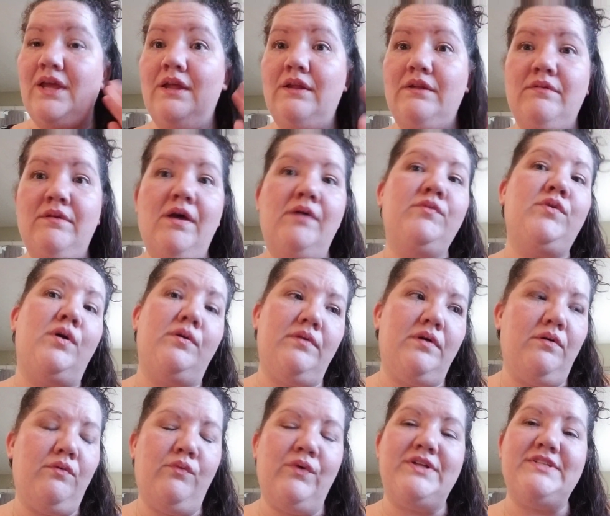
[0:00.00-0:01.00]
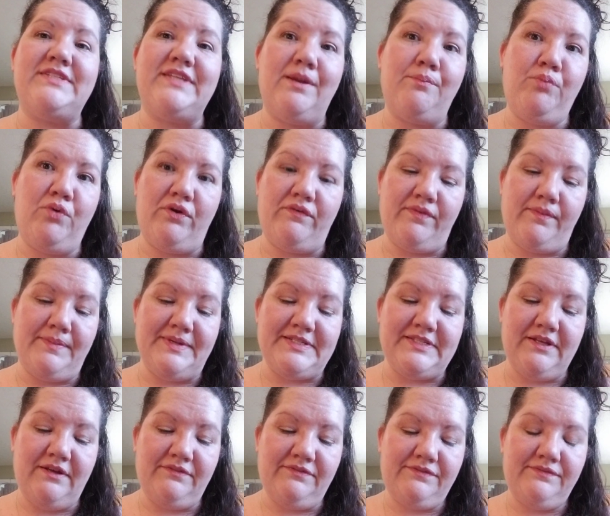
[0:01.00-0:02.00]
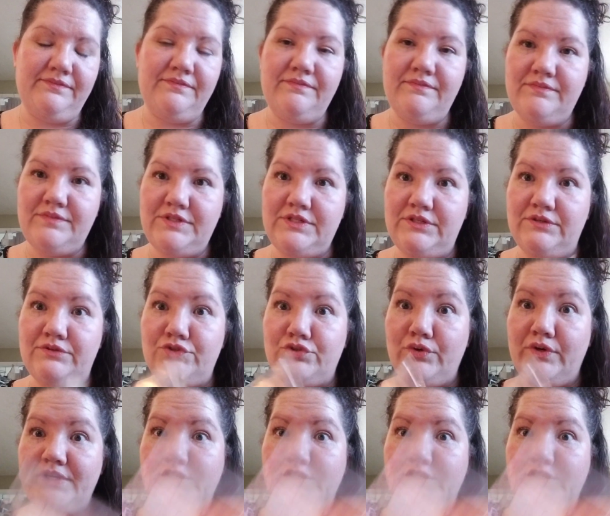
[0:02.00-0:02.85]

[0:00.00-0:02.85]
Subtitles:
No, well, ones that I poured for myself to enjoy.